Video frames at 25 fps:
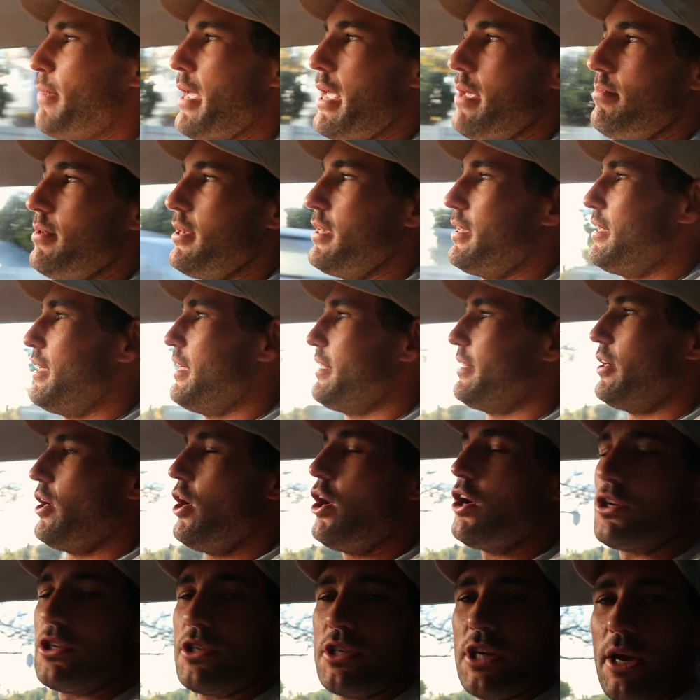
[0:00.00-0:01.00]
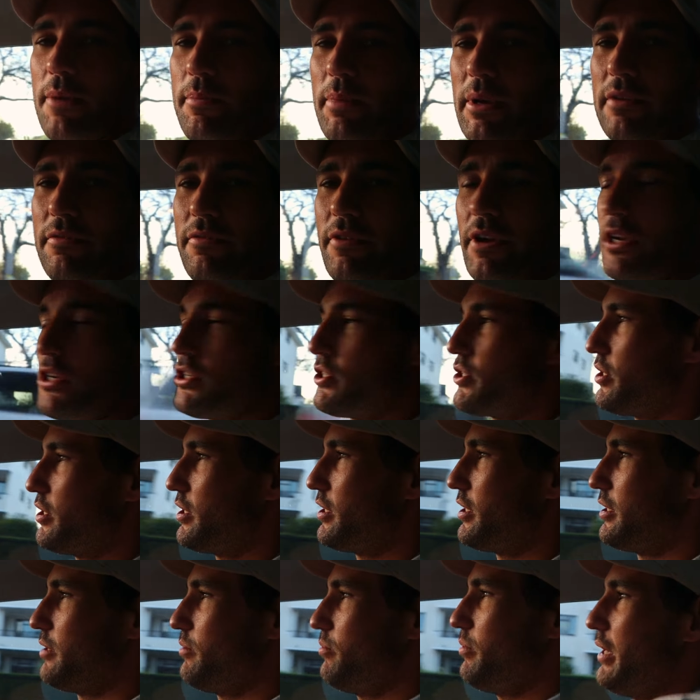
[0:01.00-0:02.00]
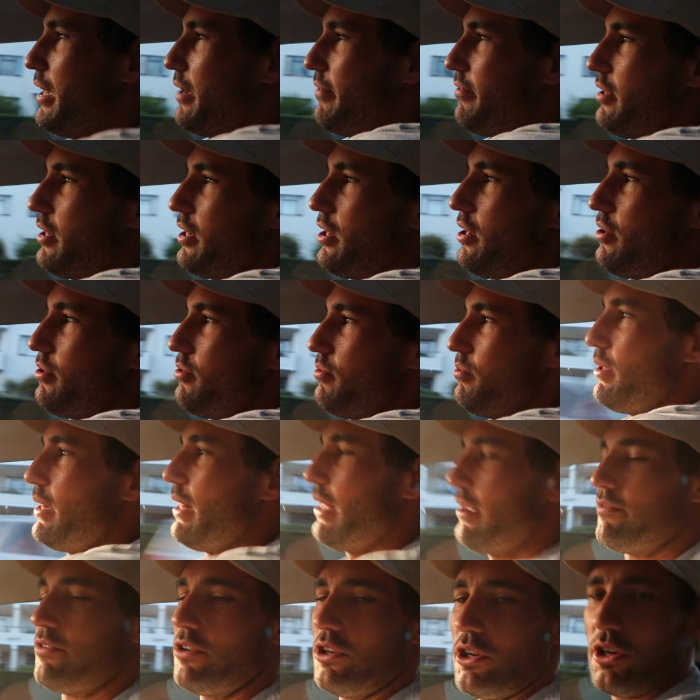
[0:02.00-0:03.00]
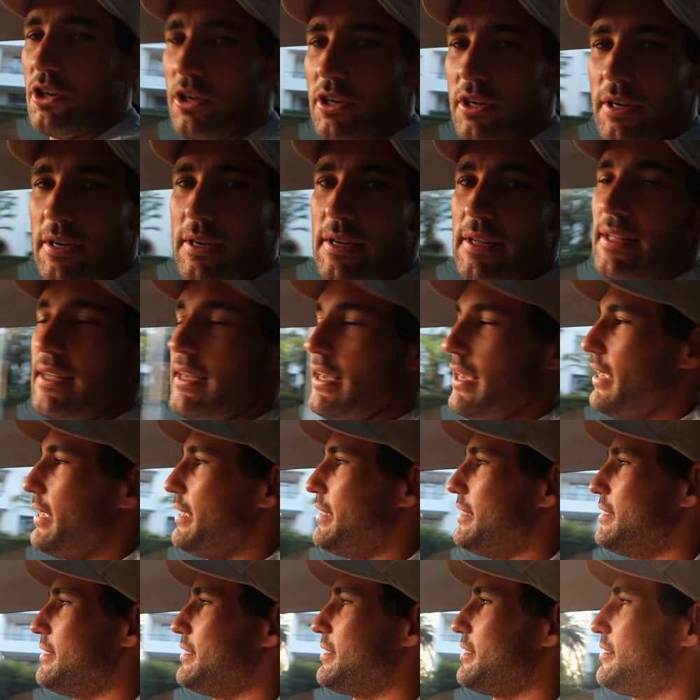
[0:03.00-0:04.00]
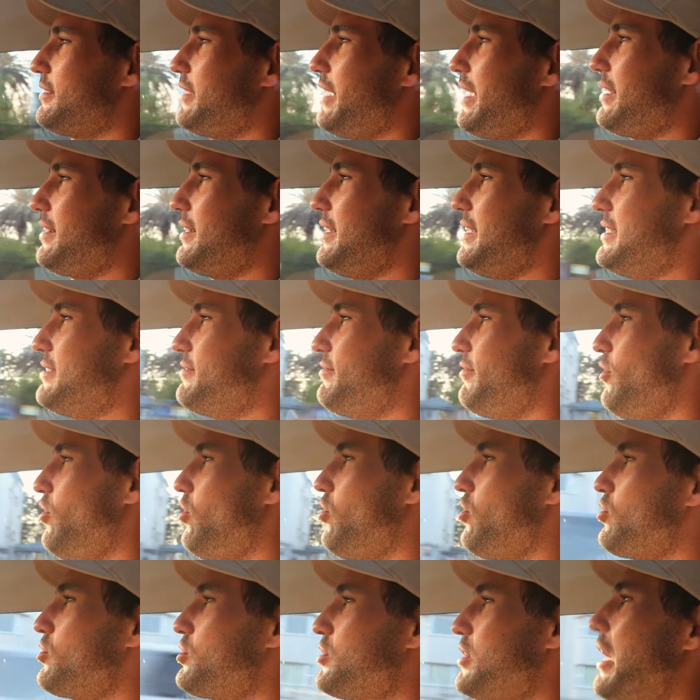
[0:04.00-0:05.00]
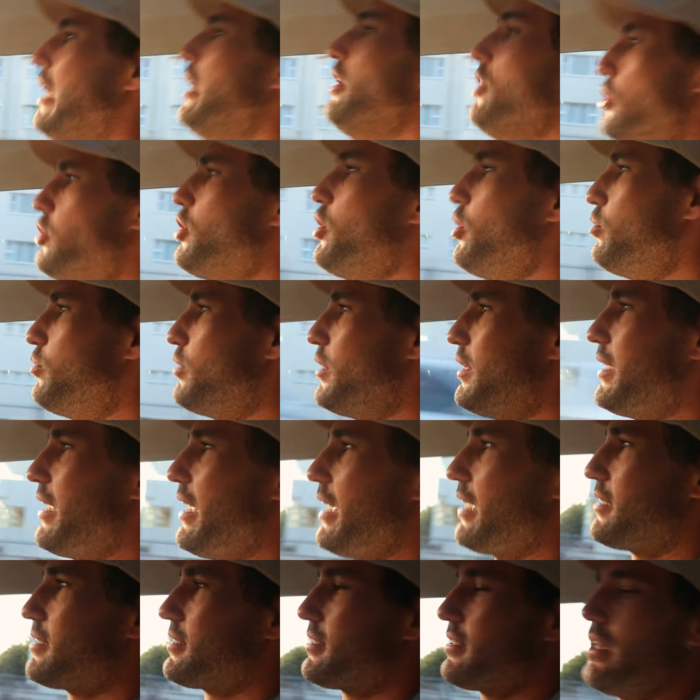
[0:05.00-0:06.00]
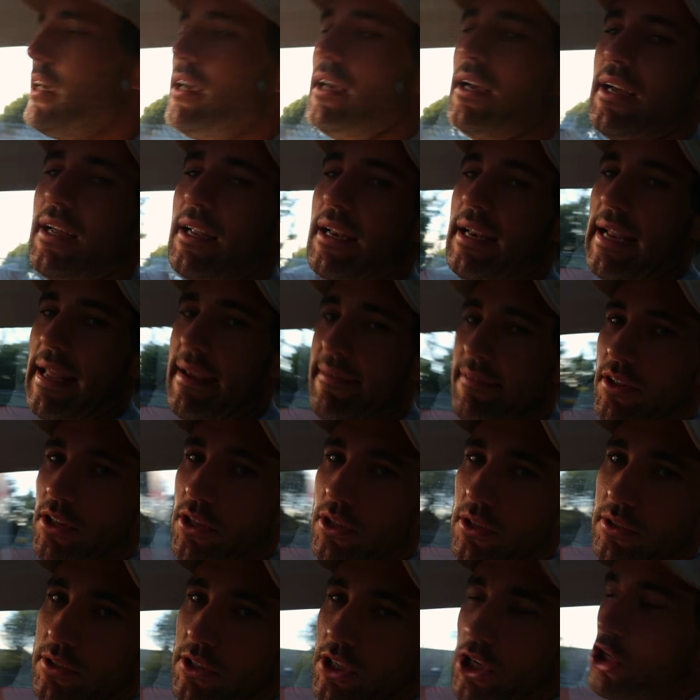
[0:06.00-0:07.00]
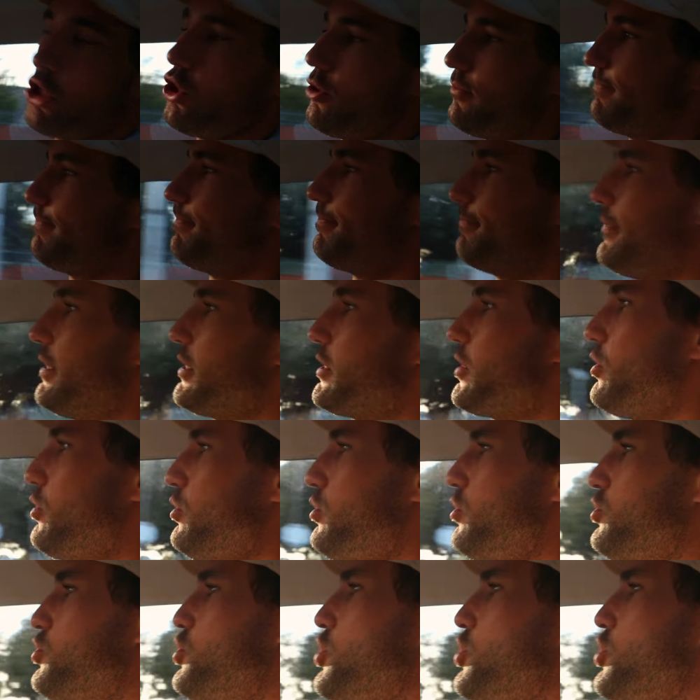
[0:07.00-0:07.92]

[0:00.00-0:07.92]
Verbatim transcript: maybe another hot tub adventure. We never know. We'll have a look and take these vlogs to the next level. So let's go to the